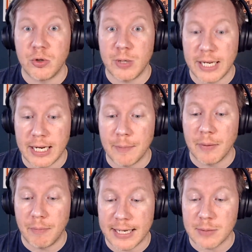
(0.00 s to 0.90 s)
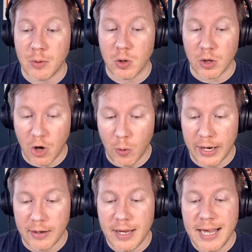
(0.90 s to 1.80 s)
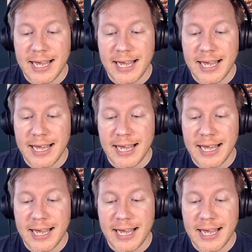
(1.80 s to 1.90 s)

to keep baseball going."